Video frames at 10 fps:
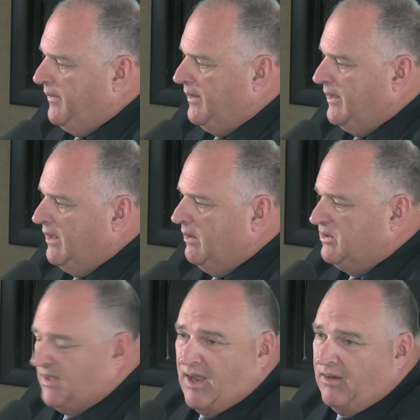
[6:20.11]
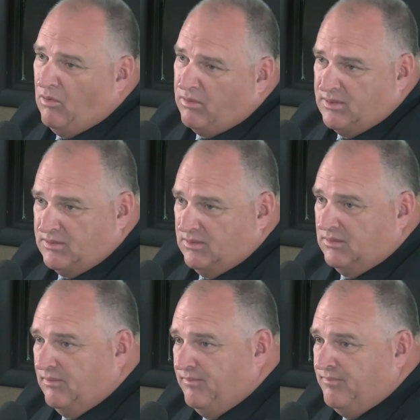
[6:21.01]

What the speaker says: Then it's county ordinances.